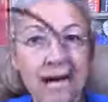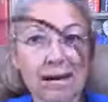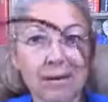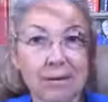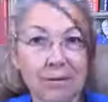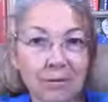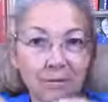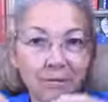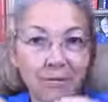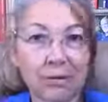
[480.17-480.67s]

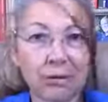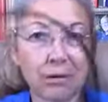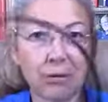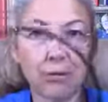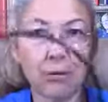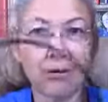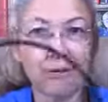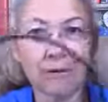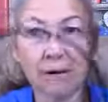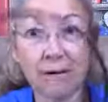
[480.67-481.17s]
a, you know,
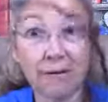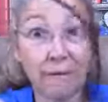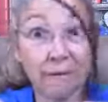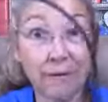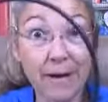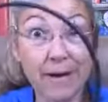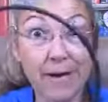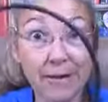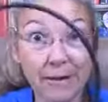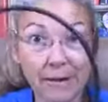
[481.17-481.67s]
a, a
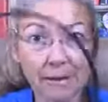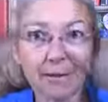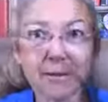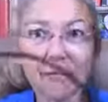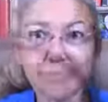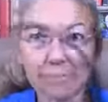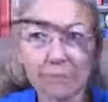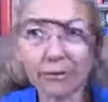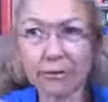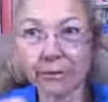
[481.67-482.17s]
fake
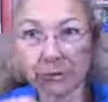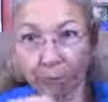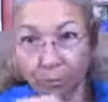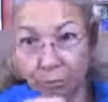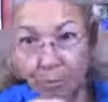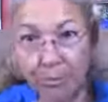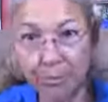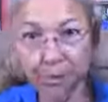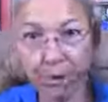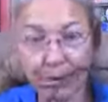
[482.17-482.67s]

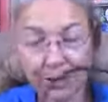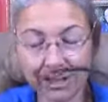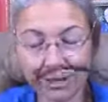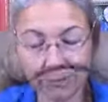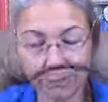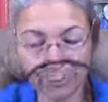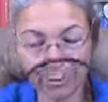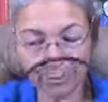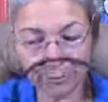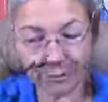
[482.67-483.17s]
loop that they
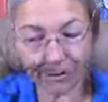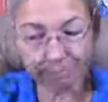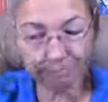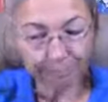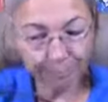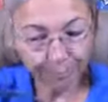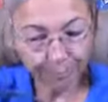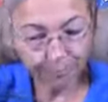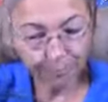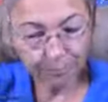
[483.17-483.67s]
were using.
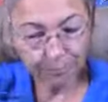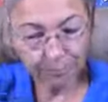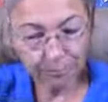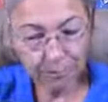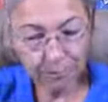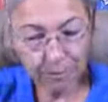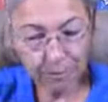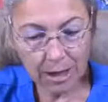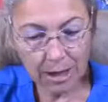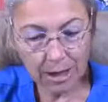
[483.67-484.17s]

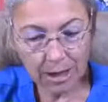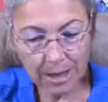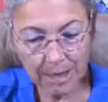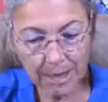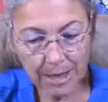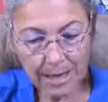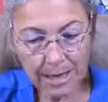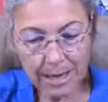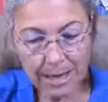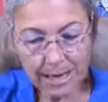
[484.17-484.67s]
Um,
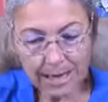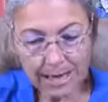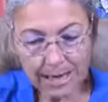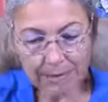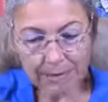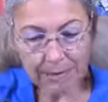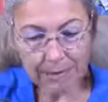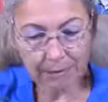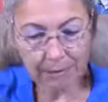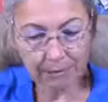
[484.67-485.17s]
and
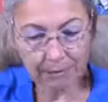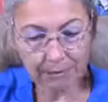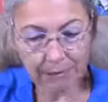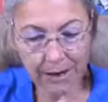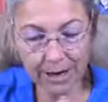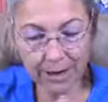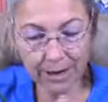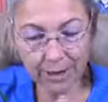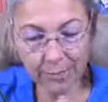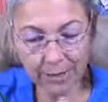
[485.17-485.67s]
then they
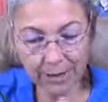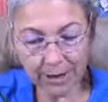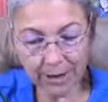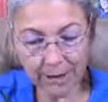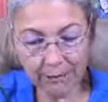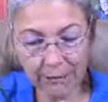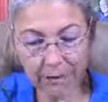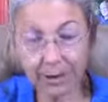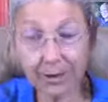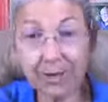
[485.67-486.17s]
evaluated
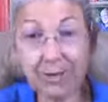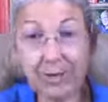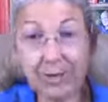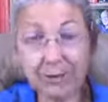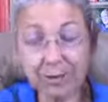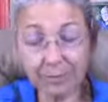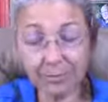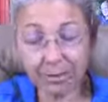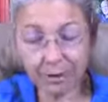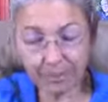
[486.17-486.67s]
everything
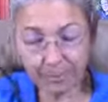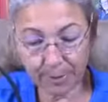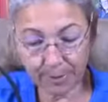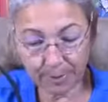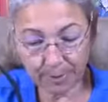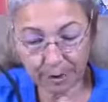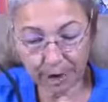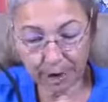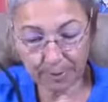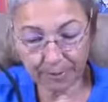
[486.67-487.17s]
six weeks
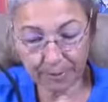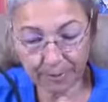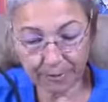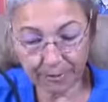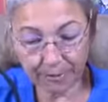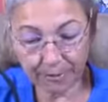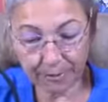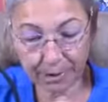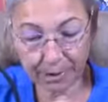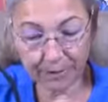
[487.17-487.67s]

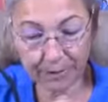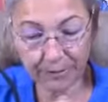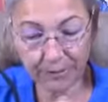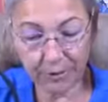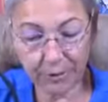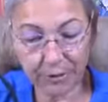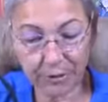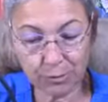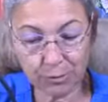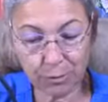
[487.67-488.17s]
post-operatively as
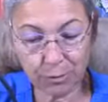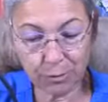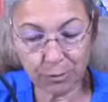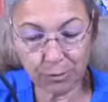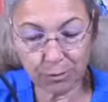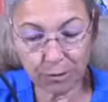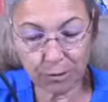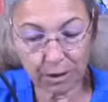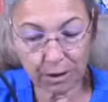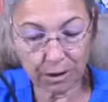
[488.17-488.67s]
far as
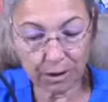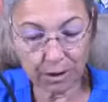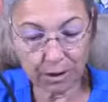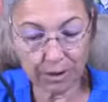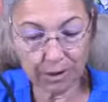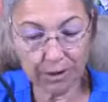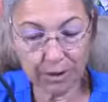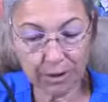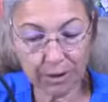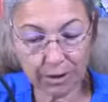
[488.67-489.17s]
wound uh,
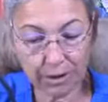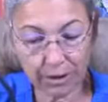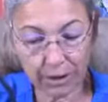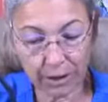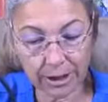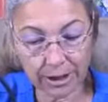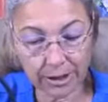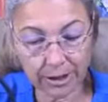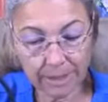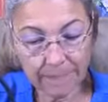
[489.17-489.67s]

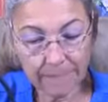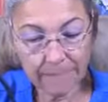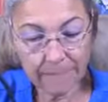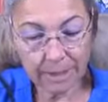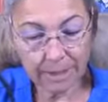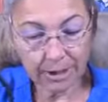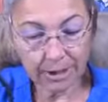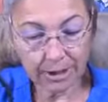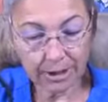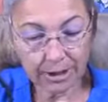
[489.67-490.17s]
healing
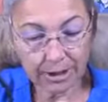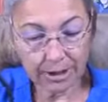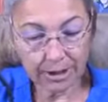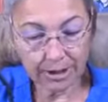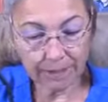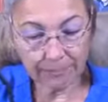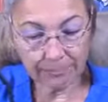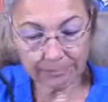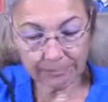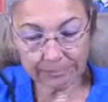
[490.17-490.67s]

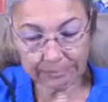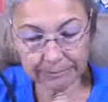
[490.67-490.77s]
um,